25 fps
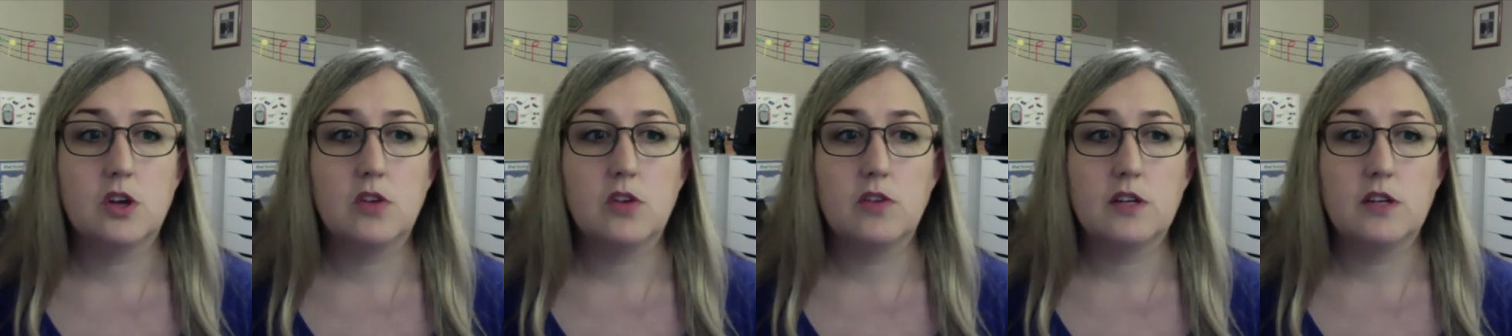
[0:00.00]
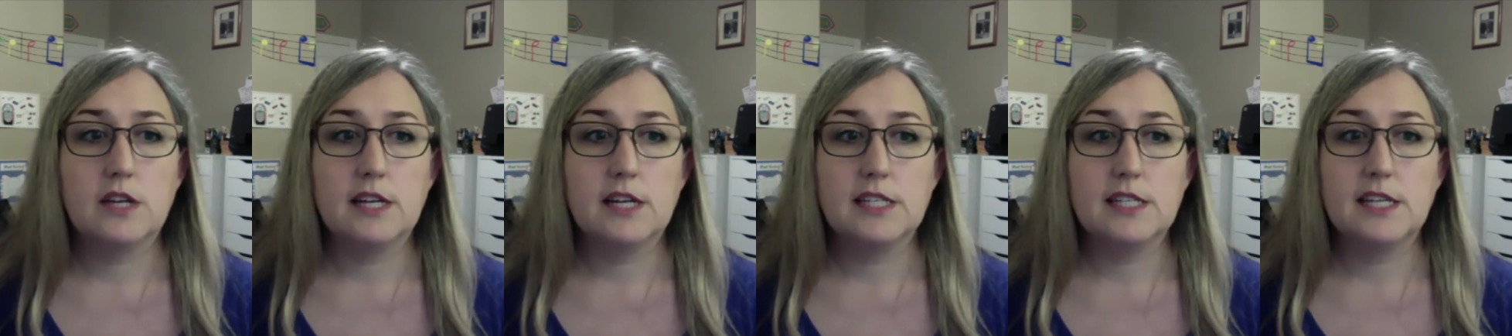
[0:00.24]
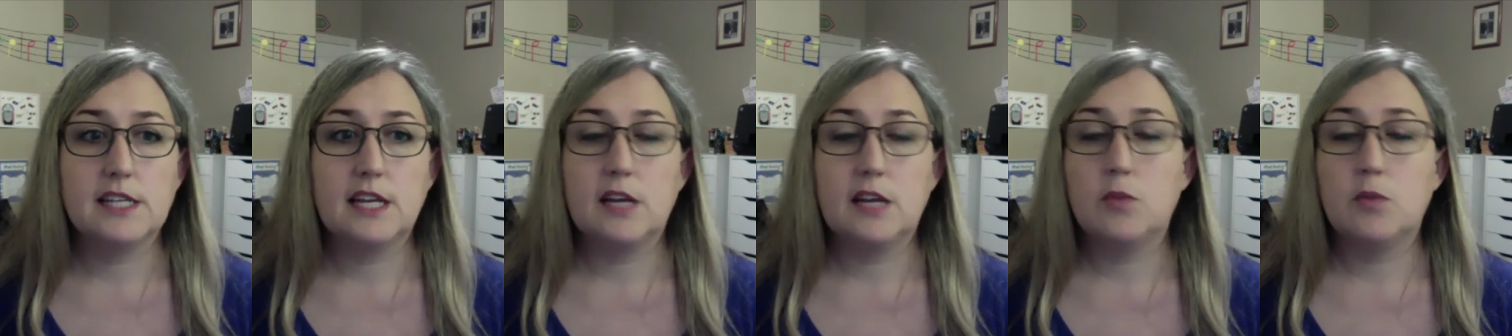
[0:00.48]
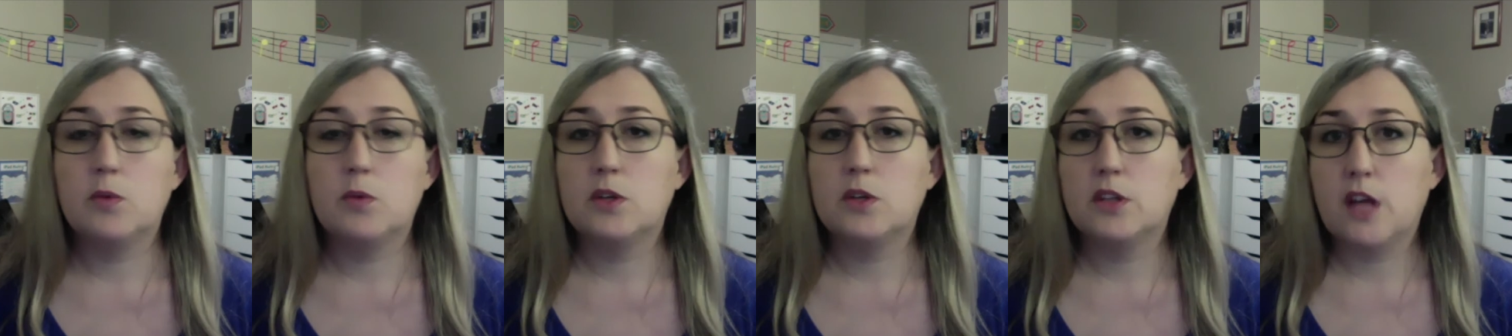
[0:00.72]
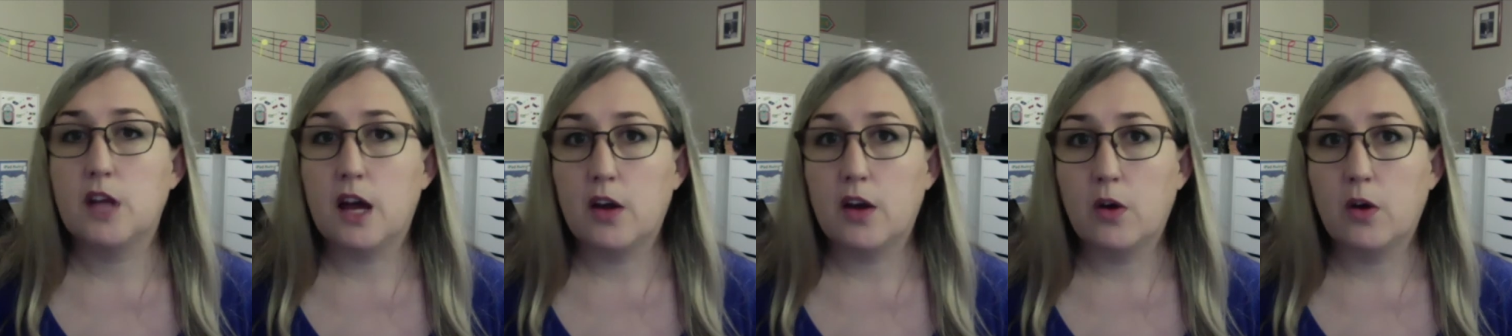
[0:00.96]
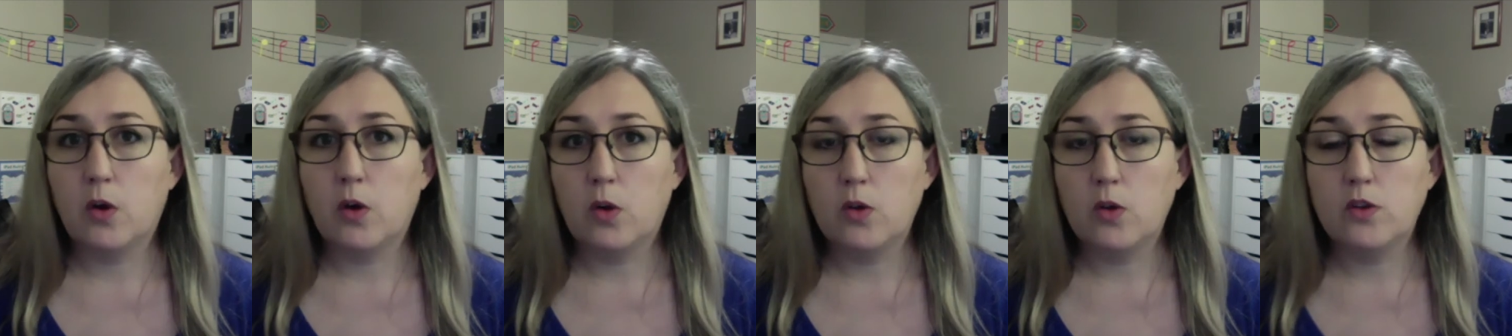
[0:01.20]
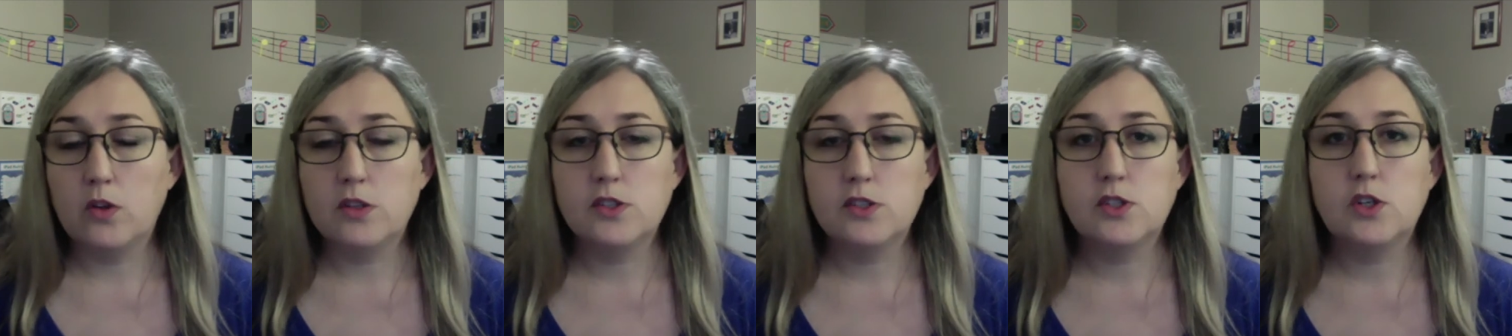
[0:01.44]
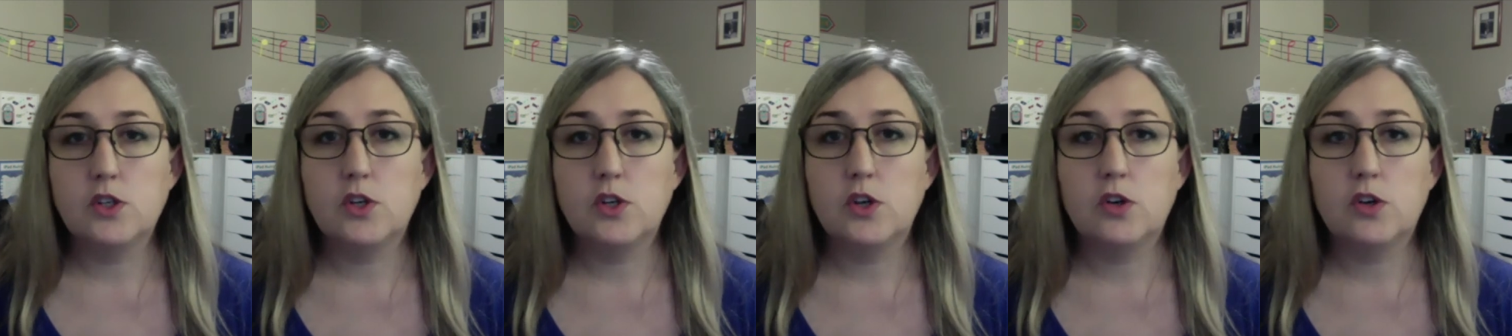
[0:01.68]
COVID-19 and will not hold the
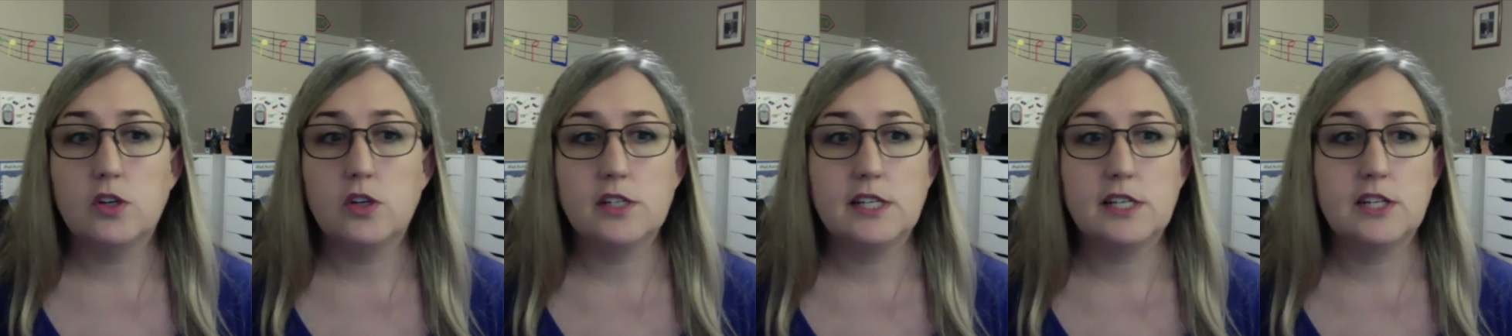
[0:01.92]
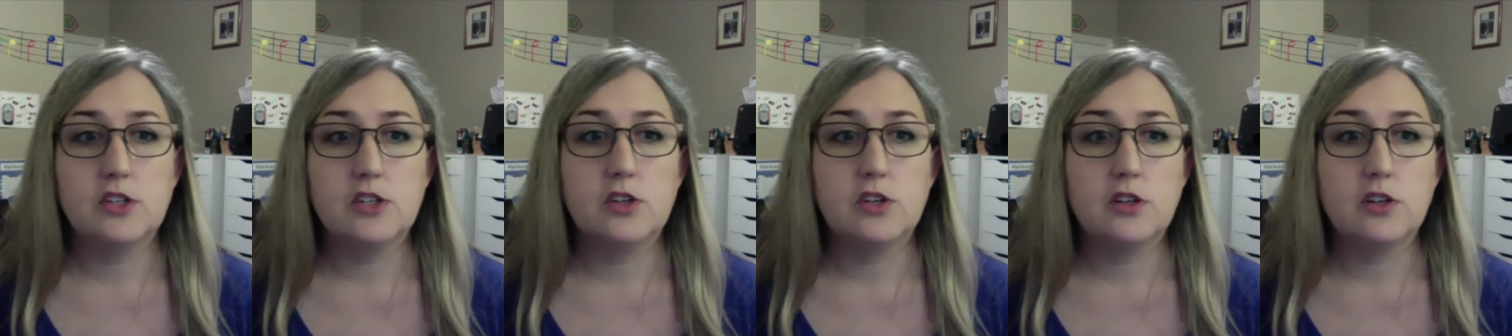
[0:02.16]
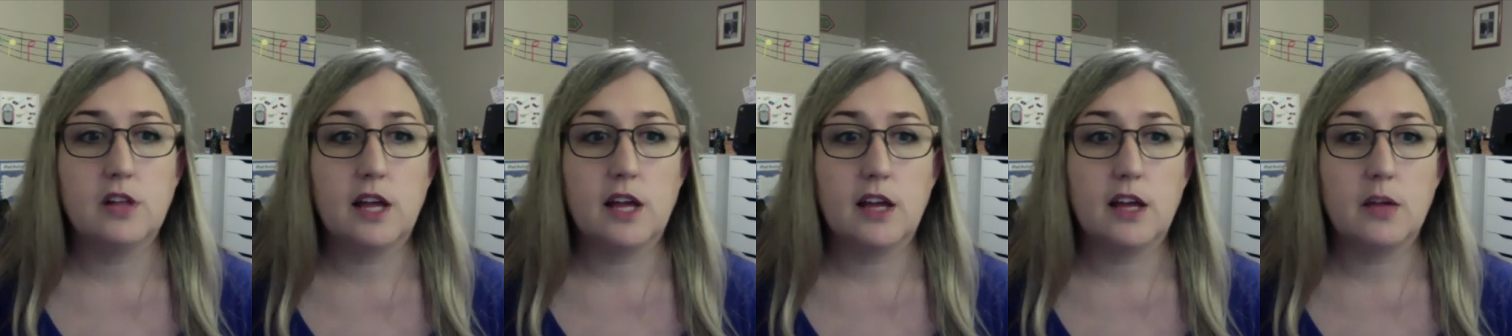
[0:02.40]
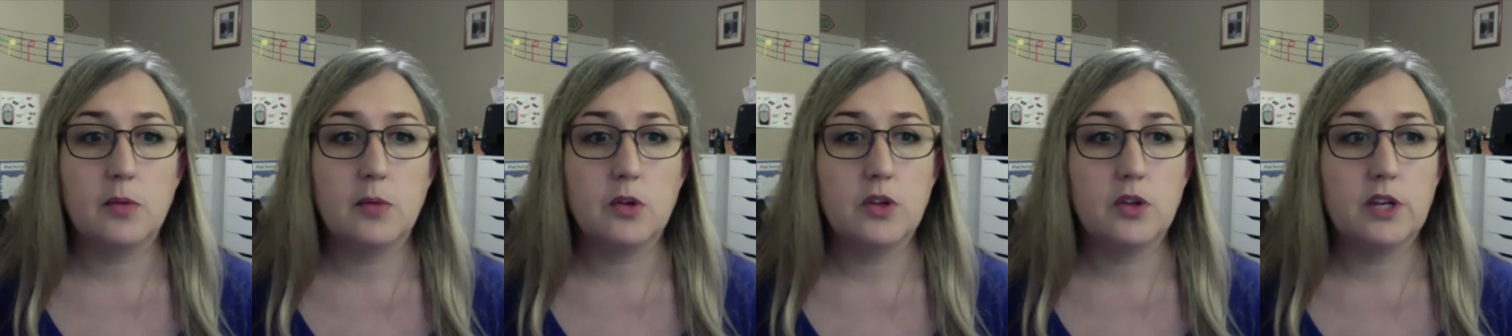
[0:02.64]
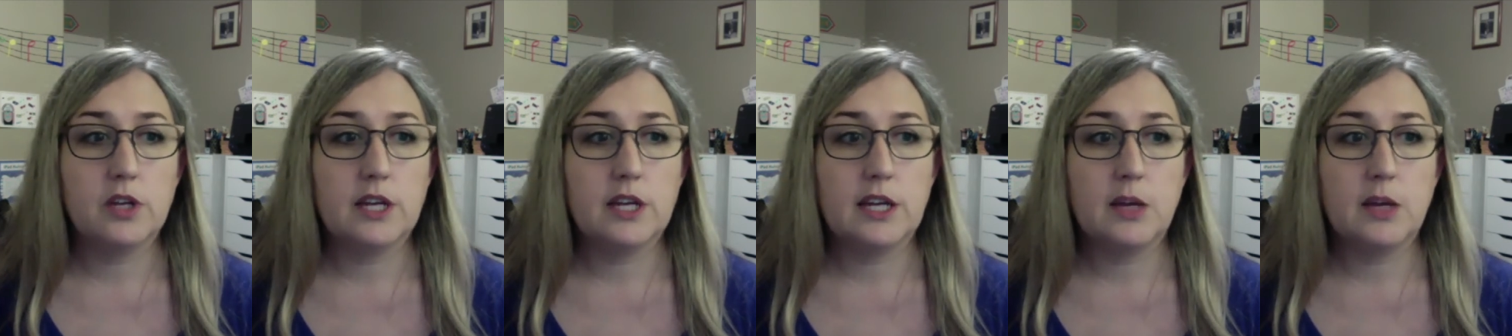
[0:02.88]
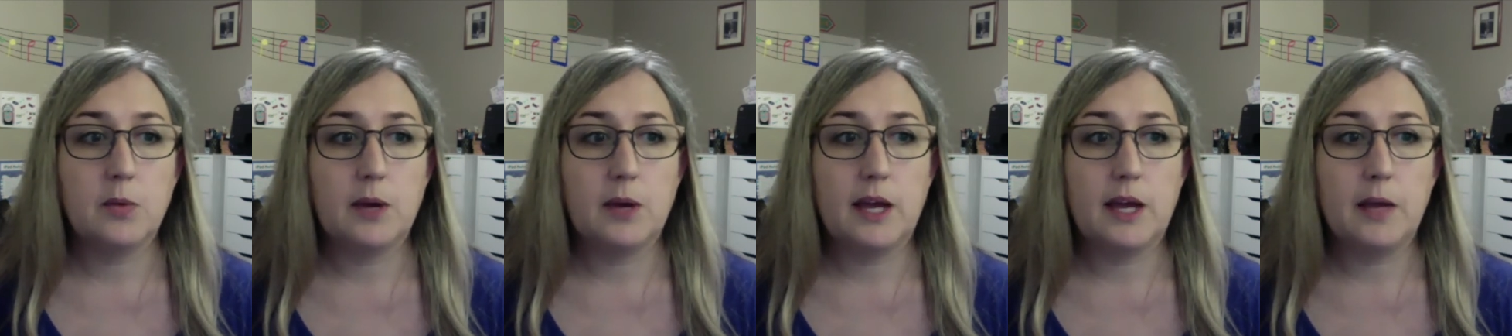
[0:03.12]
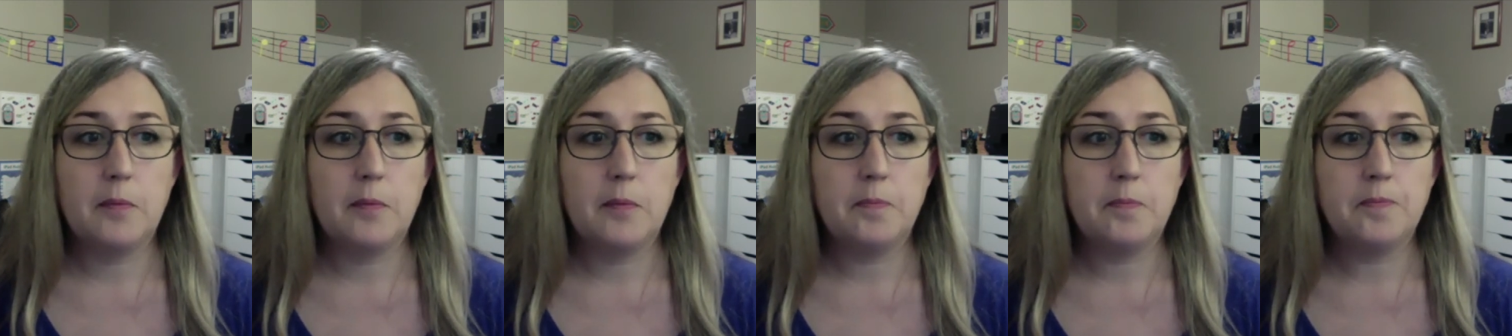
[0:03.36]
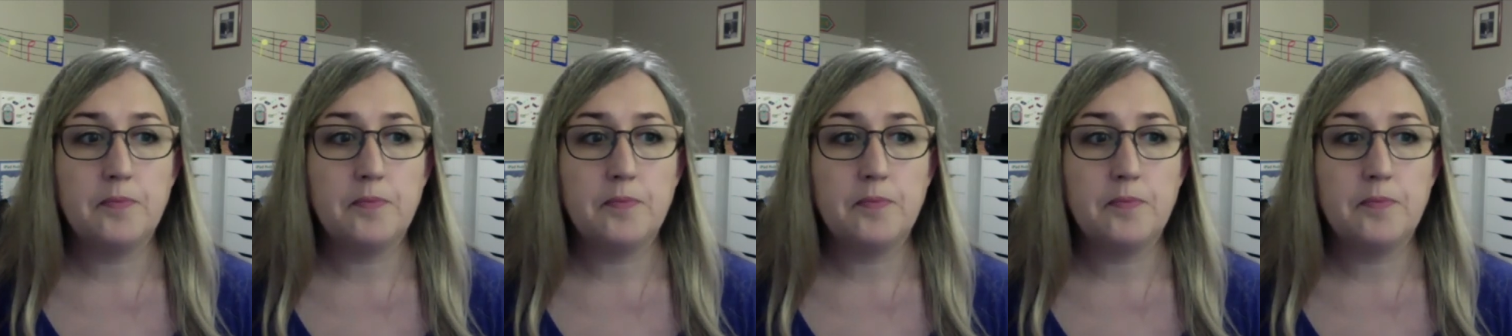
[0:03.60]
studio or teacher liable in any way.